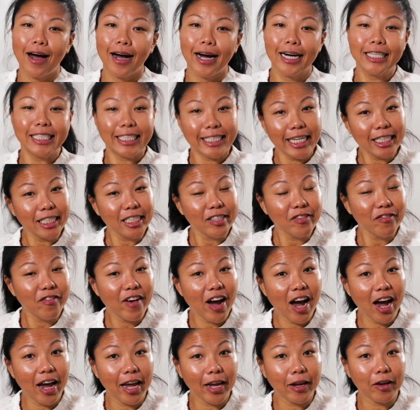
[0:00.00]

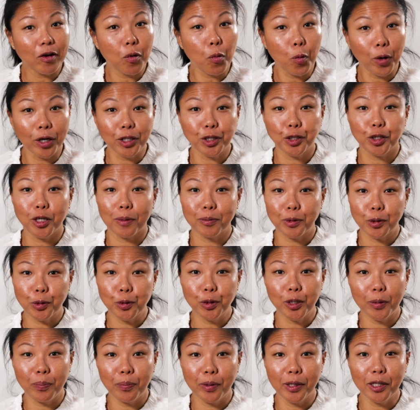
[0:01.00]
Identifying workshop
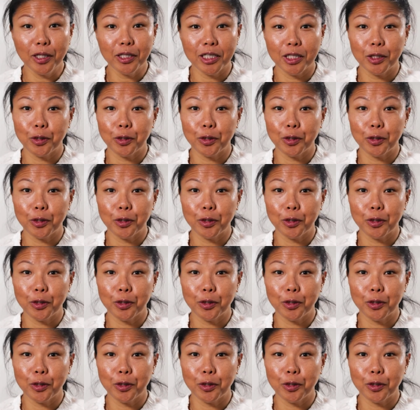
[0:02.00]
suitability